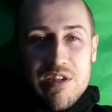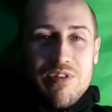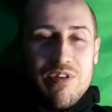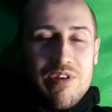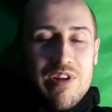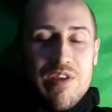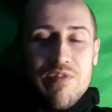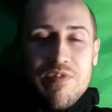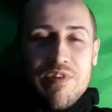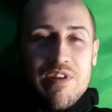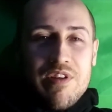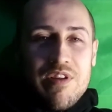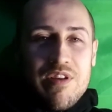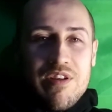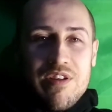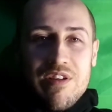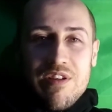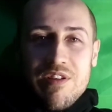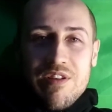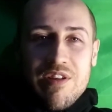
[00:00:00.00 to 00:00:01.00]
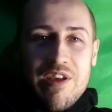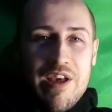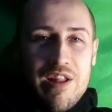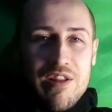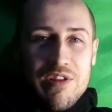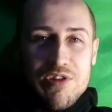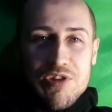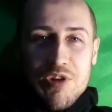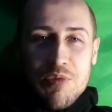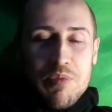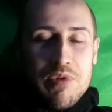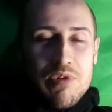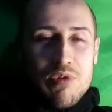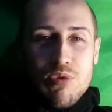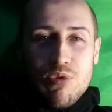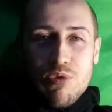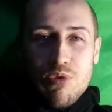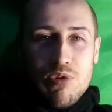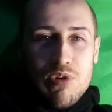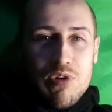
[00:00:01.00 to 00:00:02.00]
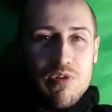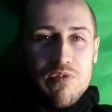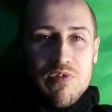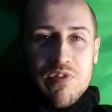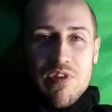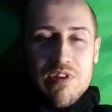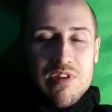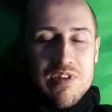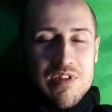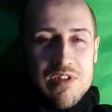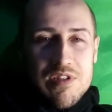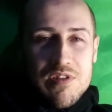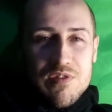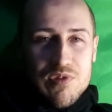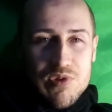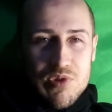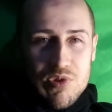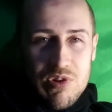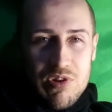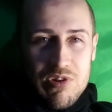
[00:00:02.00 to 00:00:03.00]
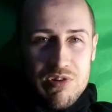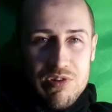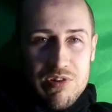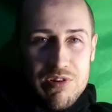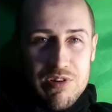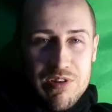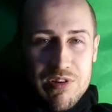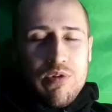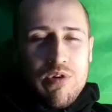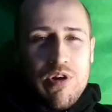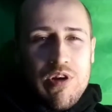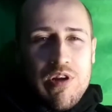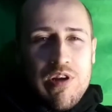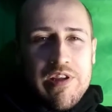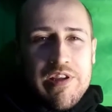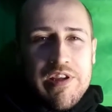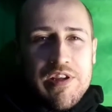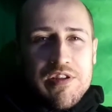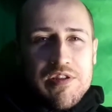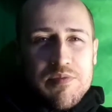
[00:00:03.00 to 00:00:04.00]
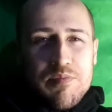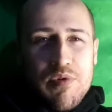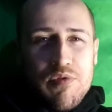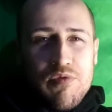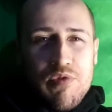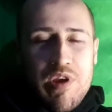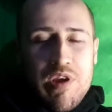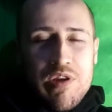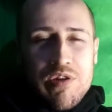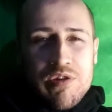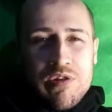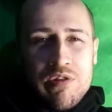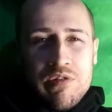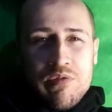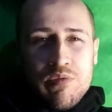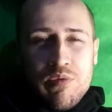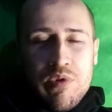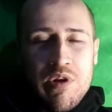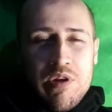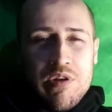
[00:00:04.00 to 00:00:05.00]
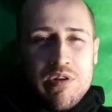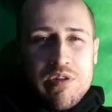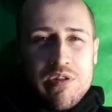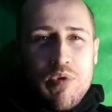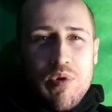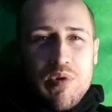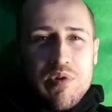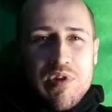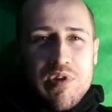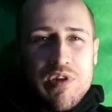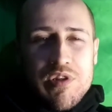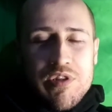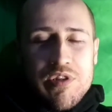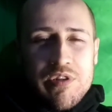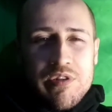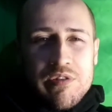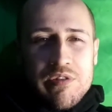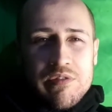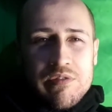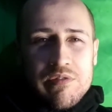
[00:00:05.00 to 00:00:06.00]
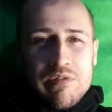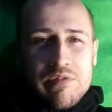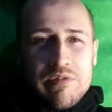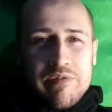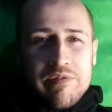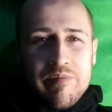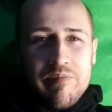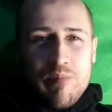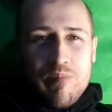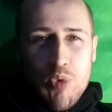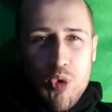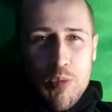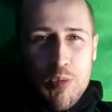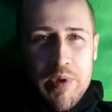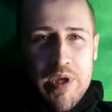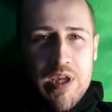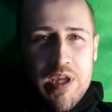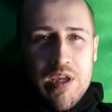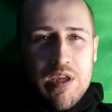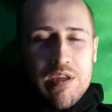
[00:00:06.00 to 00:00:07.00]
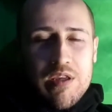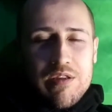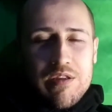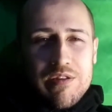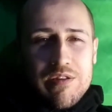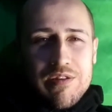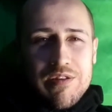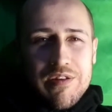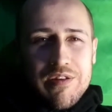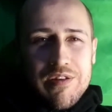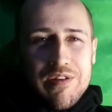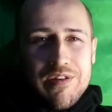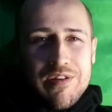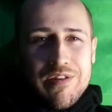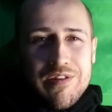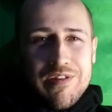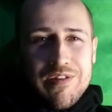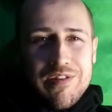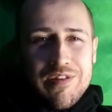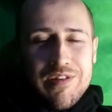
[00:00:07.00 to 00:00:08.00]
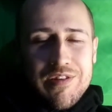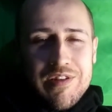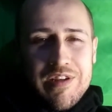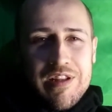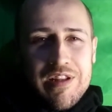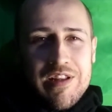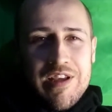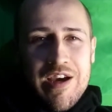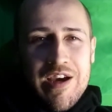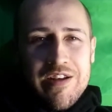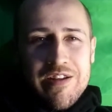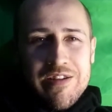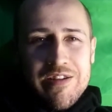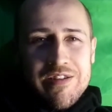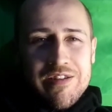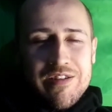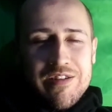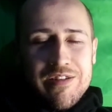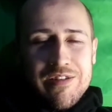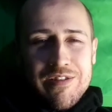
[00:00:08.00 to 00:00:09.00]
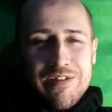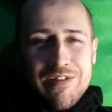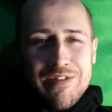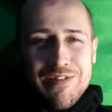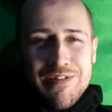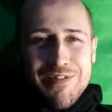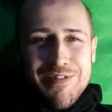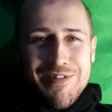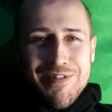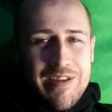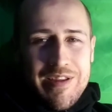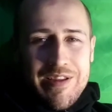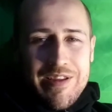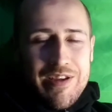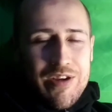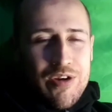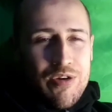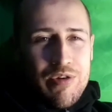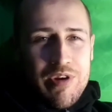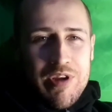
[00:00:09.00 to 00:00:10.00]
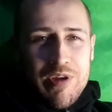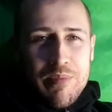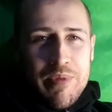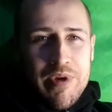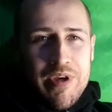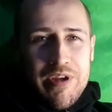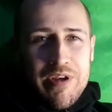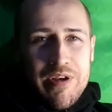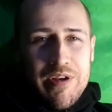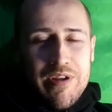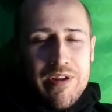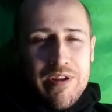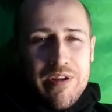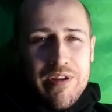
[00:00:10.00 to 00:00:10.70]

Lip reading: Not even a health shop in the whole of the city of Sunderland. Early inspiration was musician Moby, still canon, great mind.